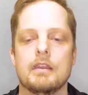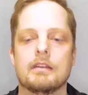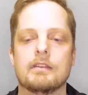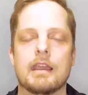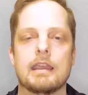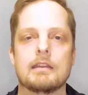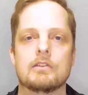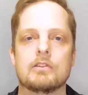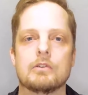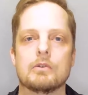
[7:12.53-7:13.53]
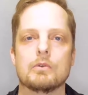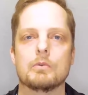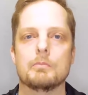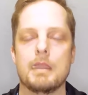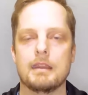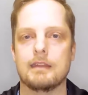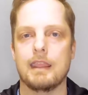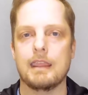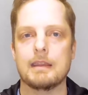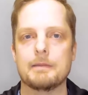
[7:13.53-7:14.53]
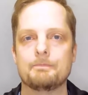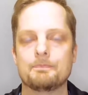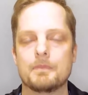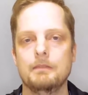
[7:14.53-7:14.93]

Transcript: designed to maintain